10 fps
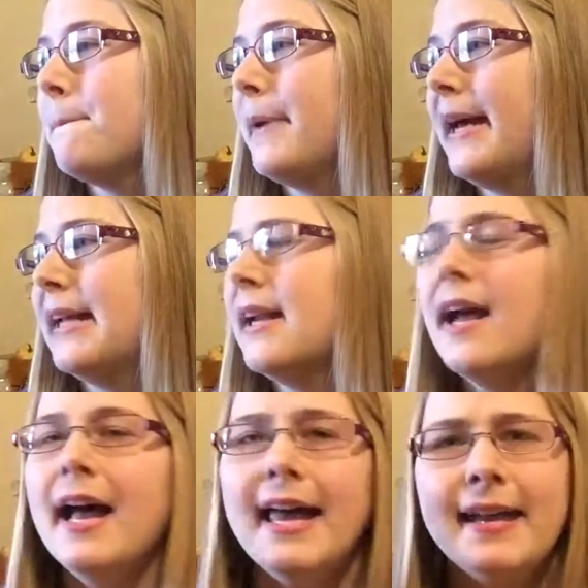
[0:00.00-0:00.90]

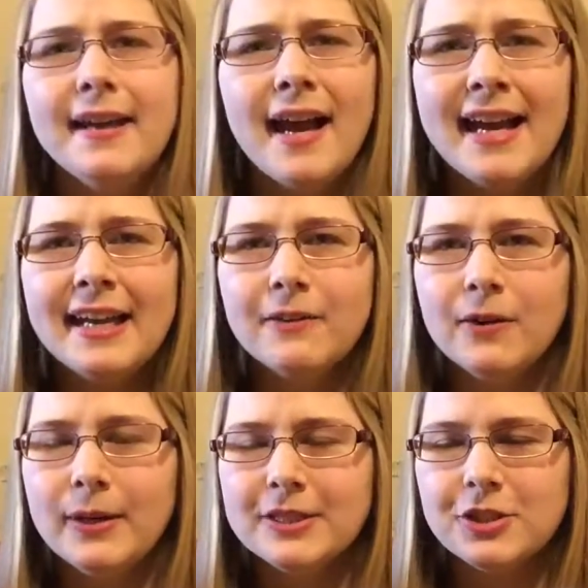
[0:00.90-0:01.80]
And I had a
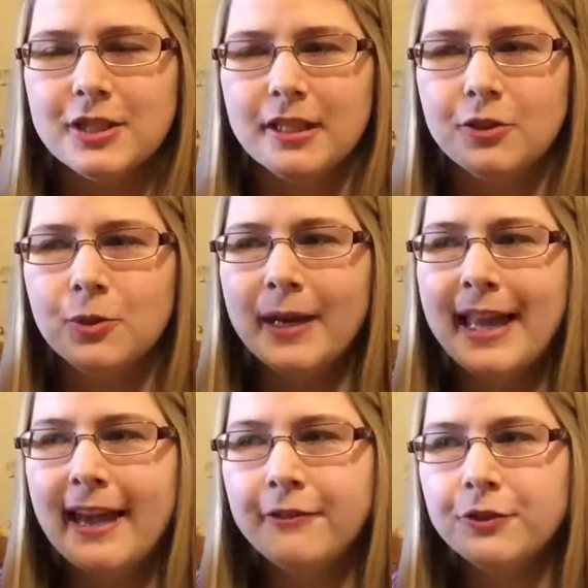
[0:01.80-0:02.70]
question. Do I
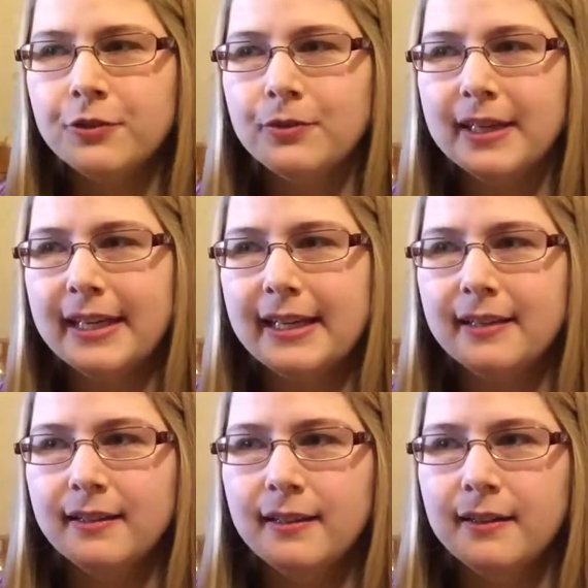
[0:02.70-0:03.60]
have to read
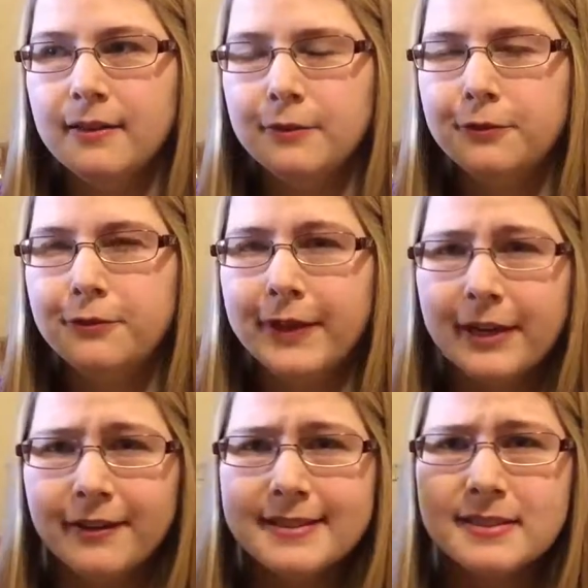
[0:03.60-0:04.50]

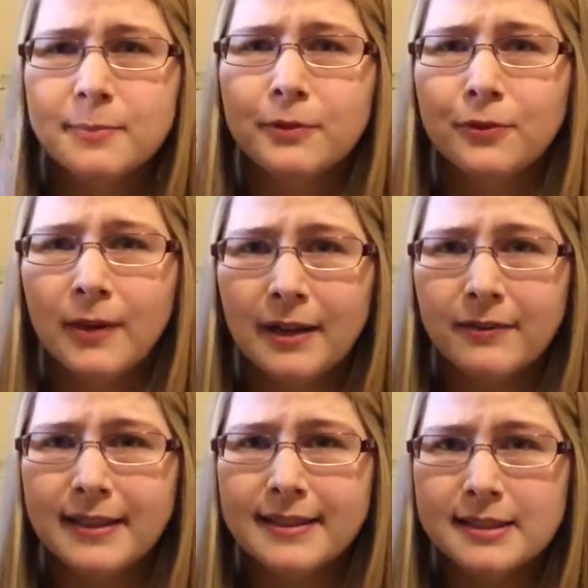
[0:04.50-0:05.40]
Fairest before I
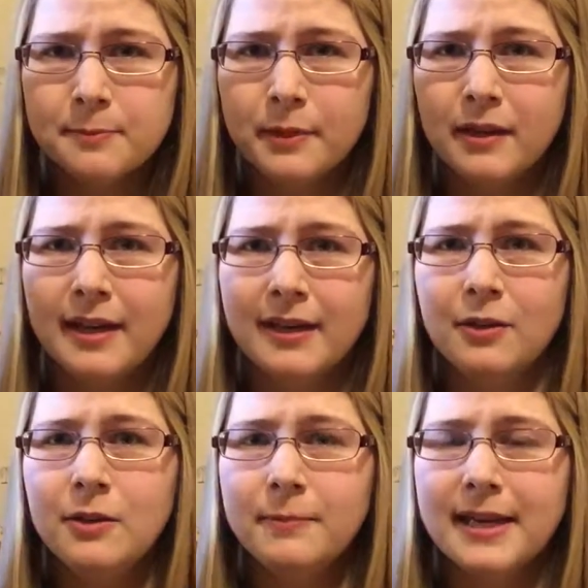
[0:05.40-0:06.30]
read this book? I
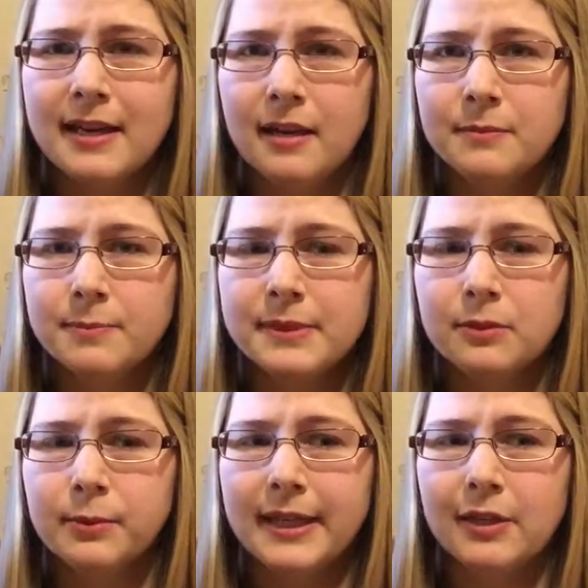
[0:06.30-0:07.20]
know it comes
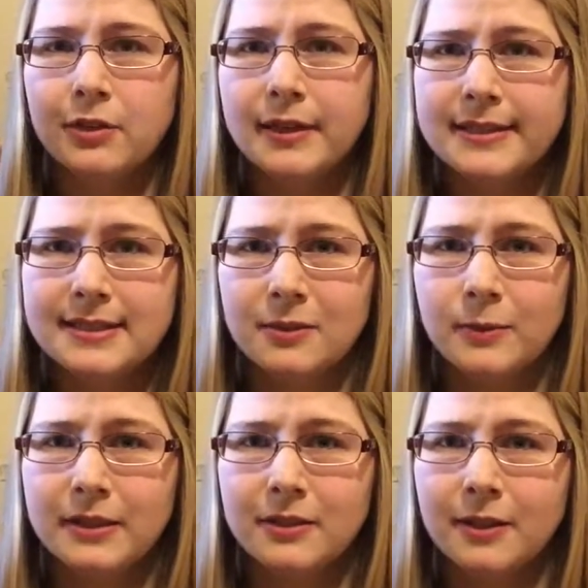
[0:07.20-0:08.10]
between Cress and
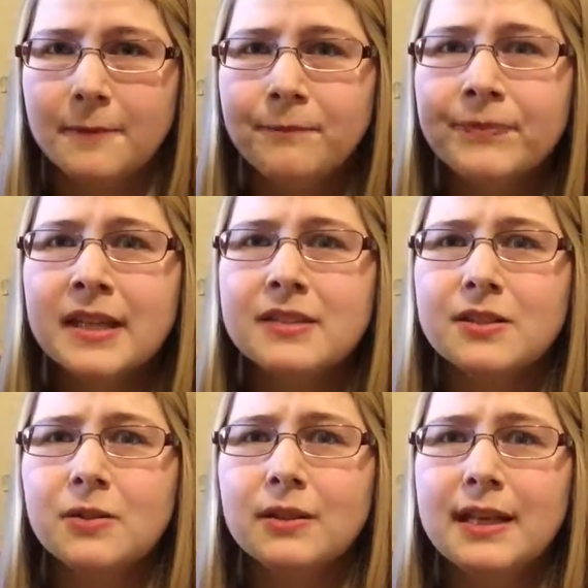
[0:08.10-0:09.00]
Winter.
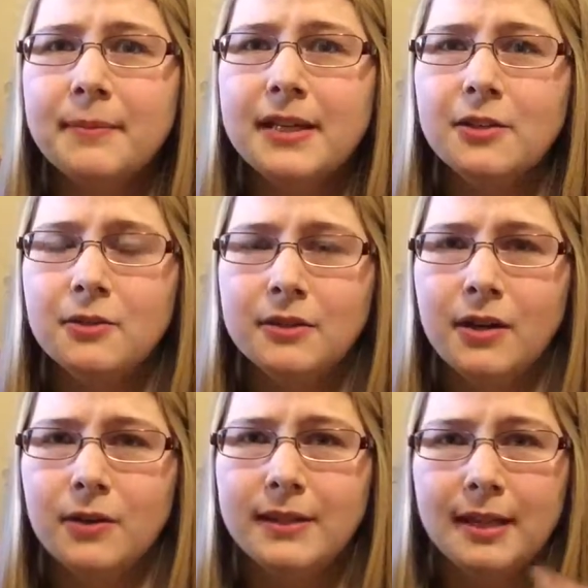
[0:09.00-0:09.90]
So let me
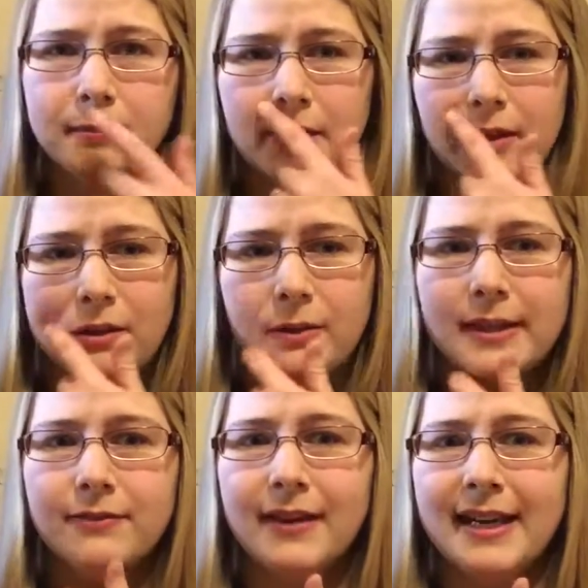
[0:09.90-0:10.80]
know down below
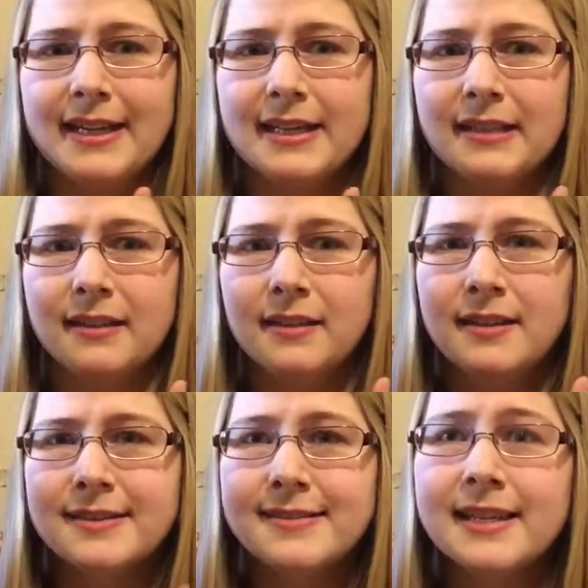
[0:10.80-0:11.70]
if I can
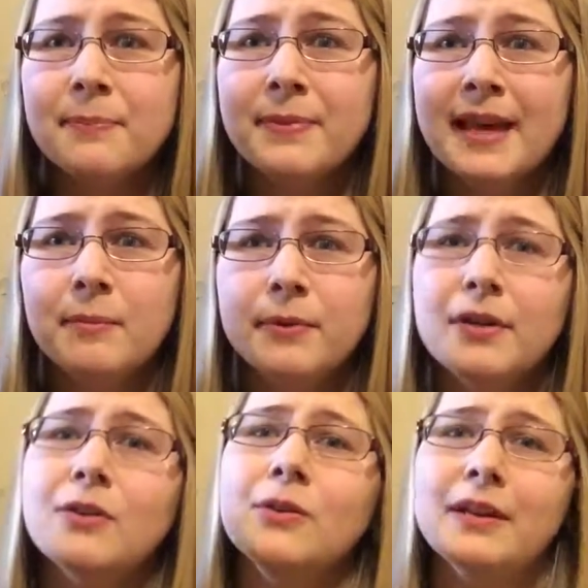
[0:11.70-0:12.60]
skip that
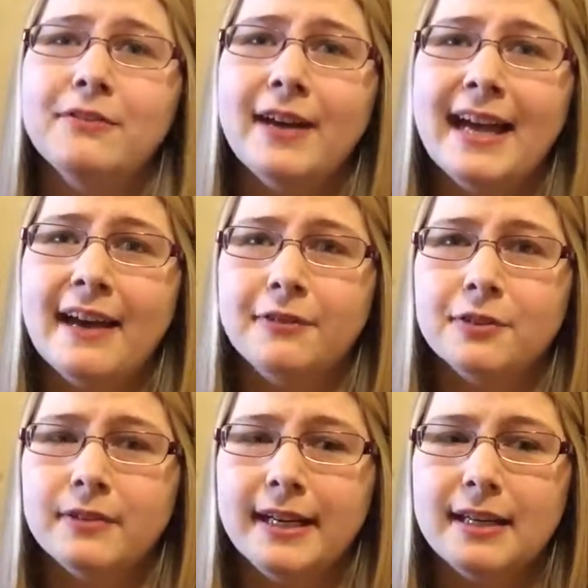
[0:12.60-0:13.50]
book or if I have
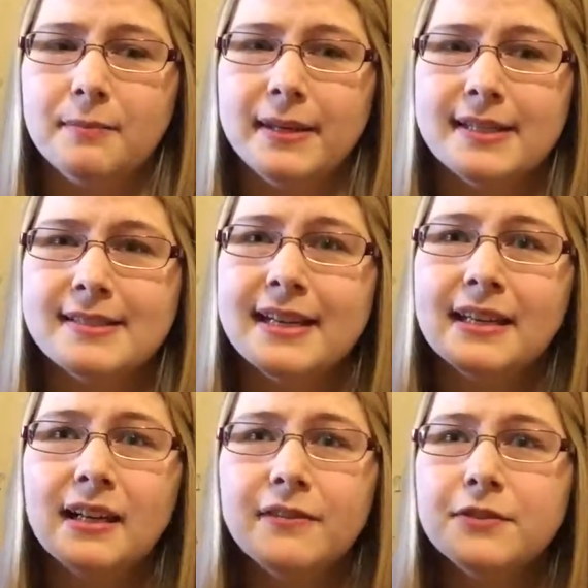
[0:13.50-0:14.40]
to read it, because I'd
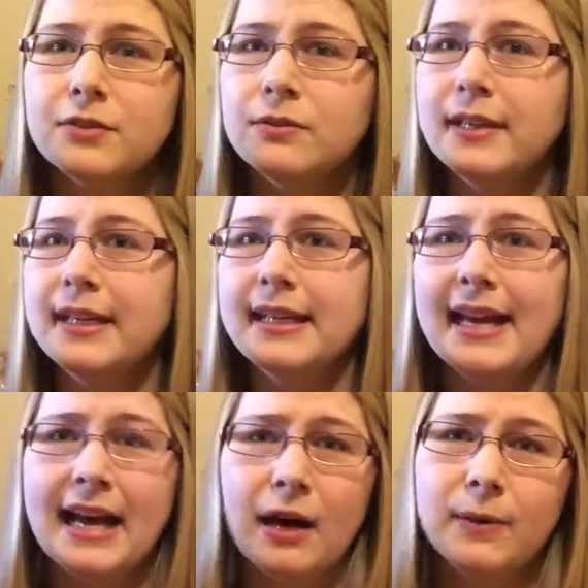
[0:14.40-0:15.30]
love to read it
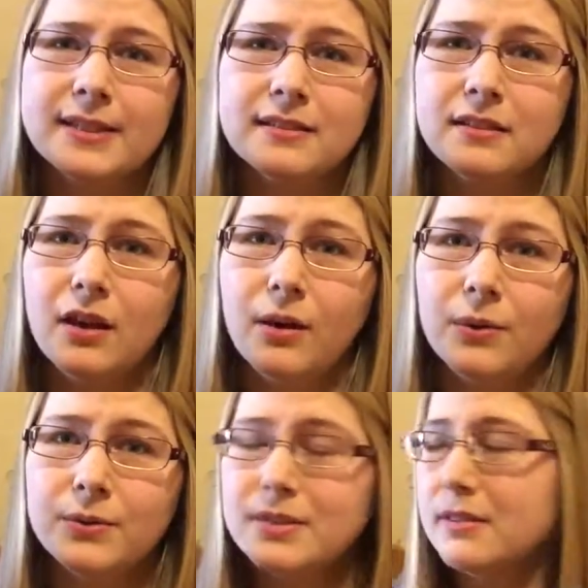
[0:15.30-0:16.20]
how it
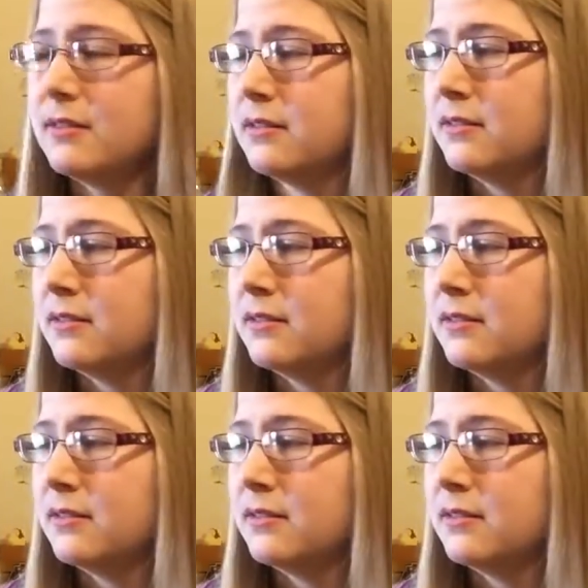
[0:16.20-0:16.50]
goes.